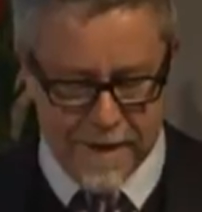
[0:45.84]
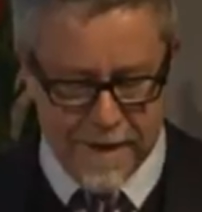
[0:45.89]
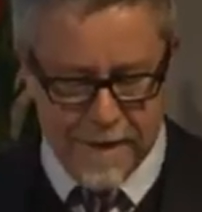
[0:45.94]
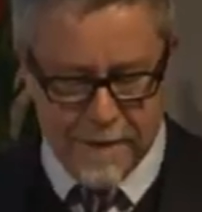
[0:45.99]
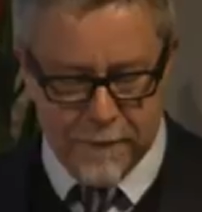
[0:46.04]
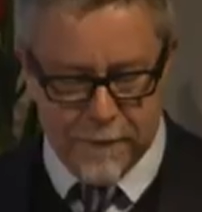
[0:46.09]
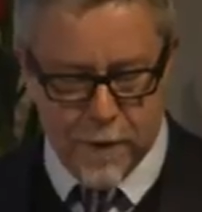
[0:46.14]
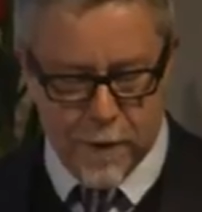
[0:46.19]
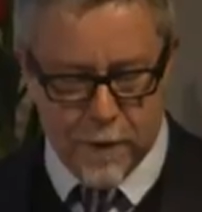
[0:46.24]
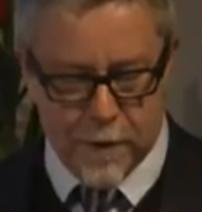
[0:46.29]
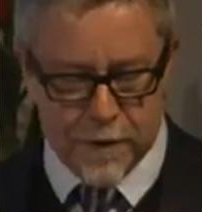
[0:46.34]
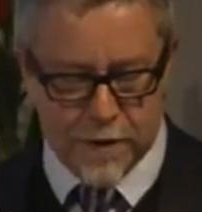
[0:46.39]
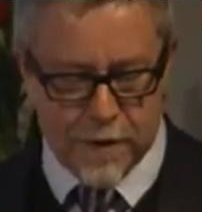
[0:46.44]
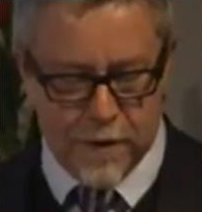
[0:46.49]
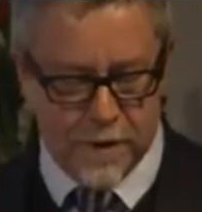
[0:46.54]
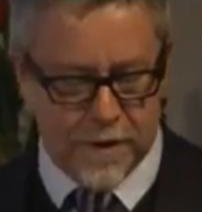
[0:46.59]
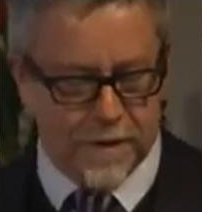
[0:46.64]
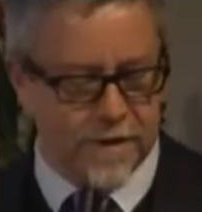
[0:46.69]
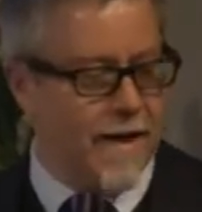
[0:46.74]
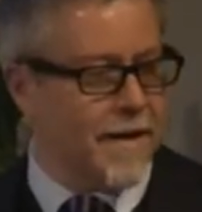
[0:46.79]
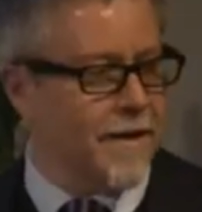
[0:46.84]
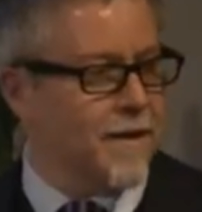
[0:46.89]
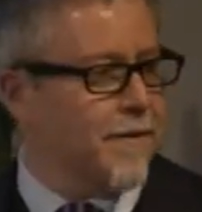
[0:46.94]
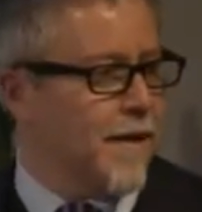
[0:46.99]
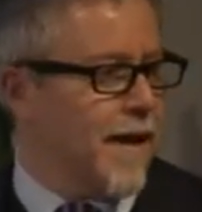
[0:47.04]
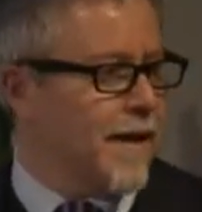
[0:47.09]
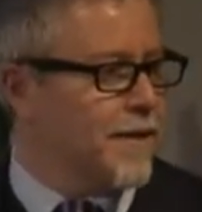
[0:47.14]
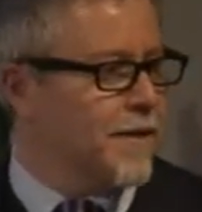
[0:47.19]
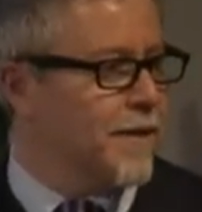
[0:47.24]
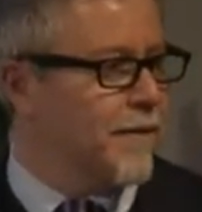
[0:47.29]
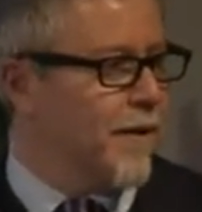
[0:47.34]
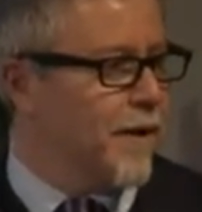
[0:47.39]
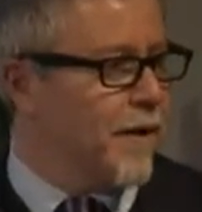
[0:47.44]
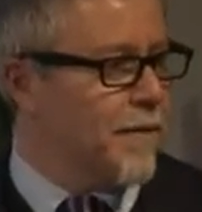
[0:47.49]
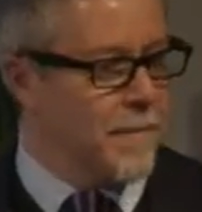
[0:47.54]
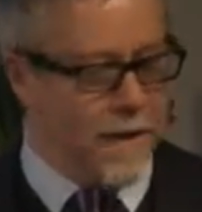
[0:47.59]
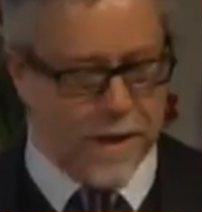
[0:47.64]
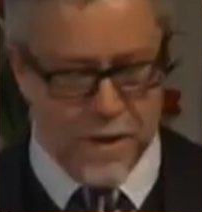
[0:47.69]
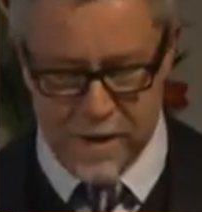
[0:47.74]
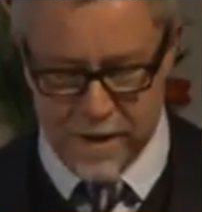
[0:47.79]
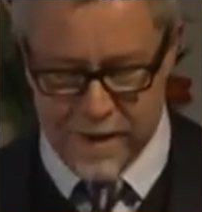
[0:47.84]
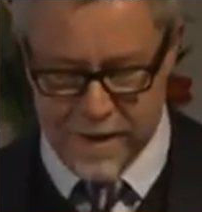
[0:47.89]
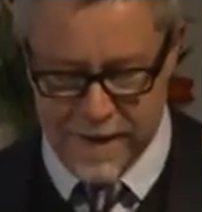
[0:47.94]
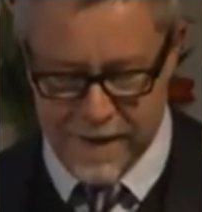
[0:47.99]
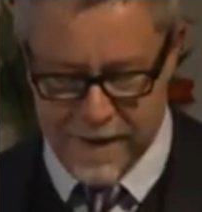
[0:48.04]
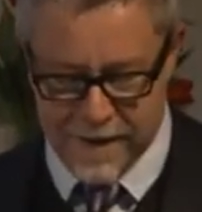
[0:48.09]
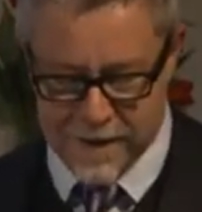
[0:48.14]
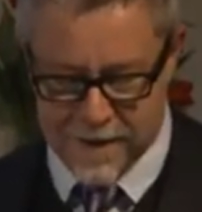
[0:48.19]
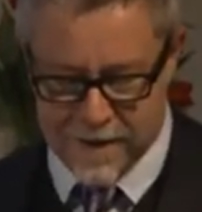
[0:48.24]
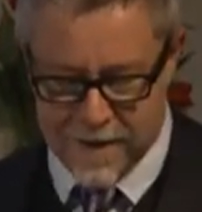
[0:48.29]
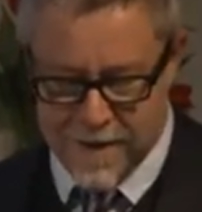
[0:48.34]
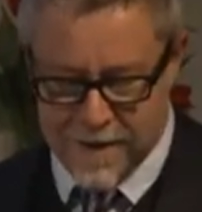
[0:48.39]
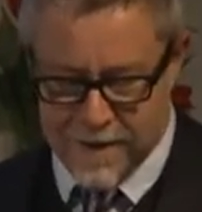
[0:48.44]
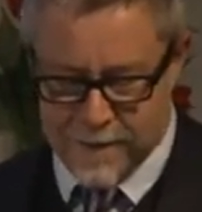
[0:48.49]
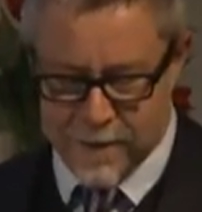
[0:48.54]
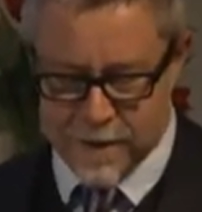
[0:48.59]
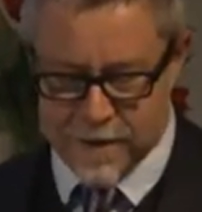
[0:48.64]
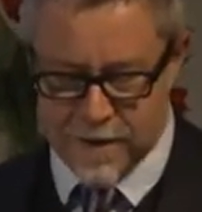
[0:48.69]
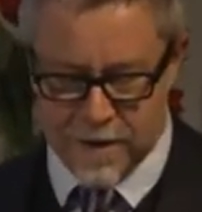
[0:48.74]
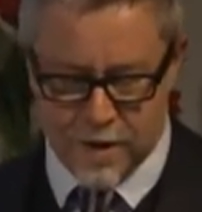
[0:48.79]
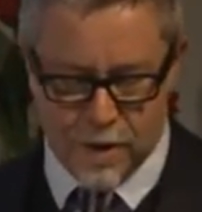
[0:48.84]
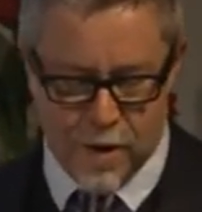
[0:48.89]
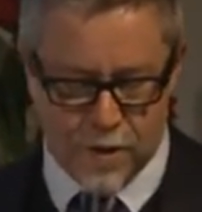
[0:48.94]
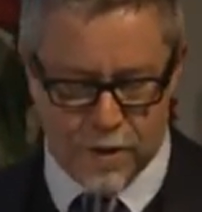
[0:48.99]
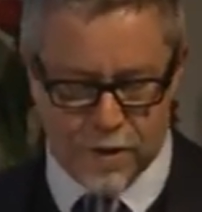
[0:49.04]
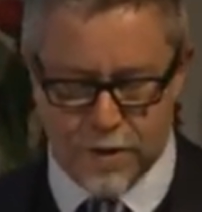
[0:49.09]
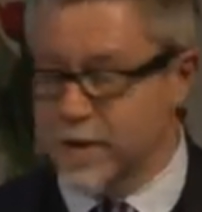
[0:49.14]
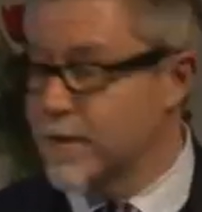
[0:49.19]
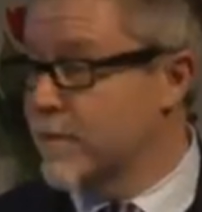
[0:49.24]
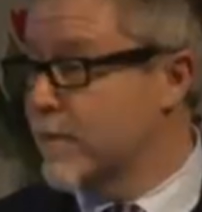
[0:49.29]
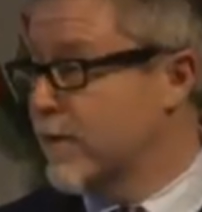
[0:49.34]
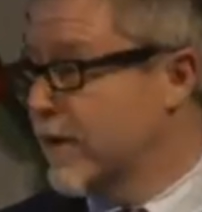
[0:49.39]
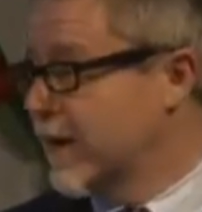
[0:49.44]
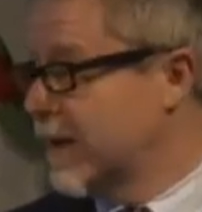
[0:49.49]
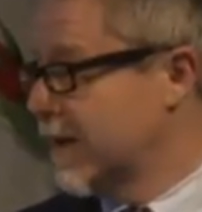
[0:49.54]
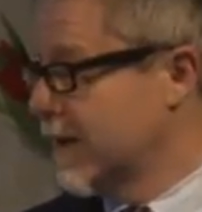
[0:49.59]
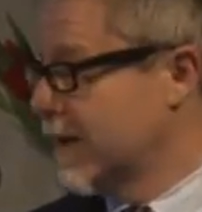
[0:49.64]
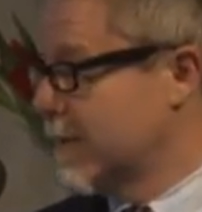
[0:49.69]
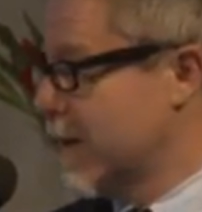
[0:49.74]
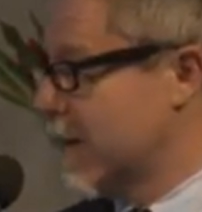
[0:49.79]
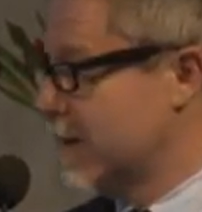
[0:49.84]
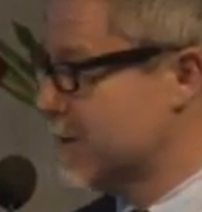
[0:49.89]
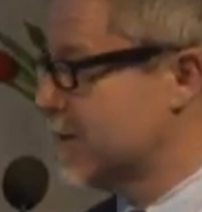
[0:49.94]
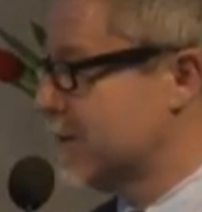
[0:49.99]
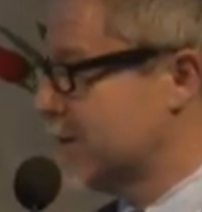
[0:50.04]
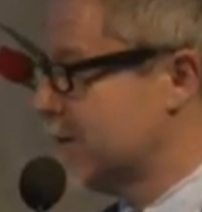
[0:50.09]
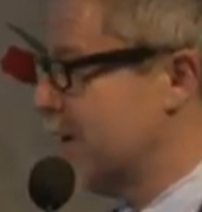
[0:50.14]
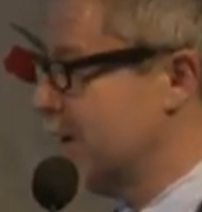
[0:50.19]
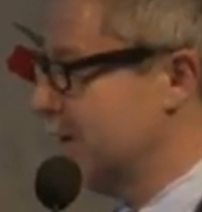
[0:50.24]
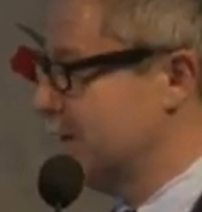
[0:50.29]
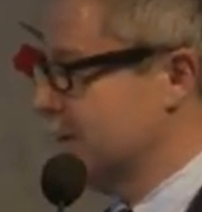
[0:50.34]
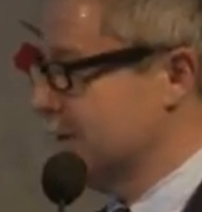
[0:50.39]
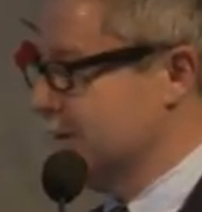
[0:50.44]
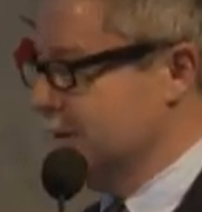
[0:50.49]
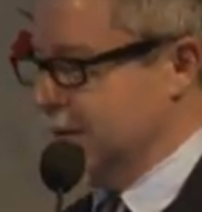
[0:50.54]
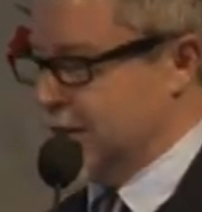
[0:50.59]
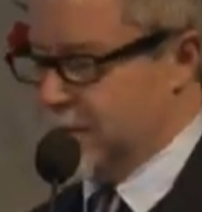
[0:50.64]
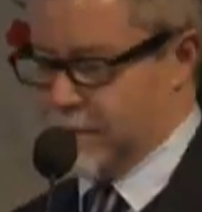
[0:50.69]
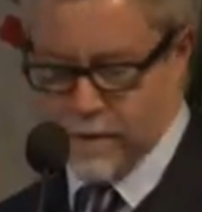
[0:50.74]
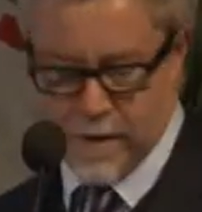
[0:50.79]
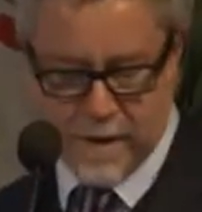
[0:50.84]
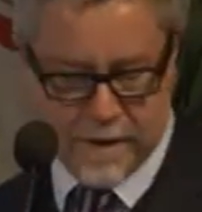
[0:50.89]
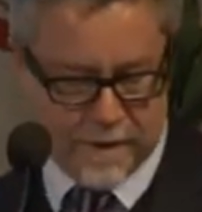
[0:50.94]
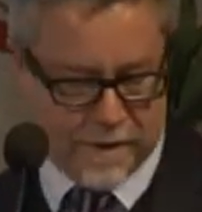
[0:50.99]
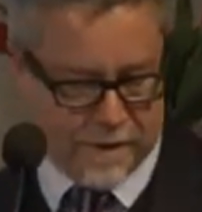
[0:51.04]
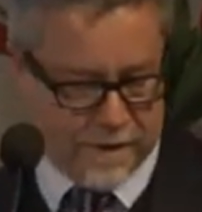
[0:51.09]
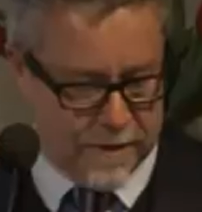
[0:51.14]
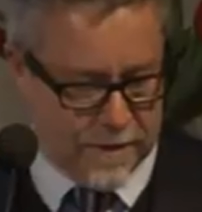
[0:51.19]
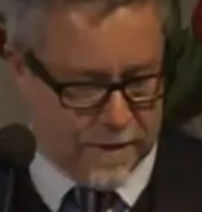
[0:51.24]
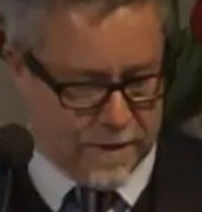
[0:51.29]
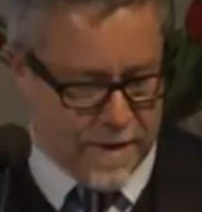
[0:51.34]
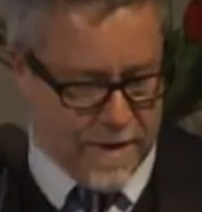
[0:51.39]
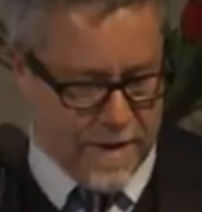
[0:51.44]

focus on the satisfaction of our immediate needs versus long-term thinking about society's needs, for instance.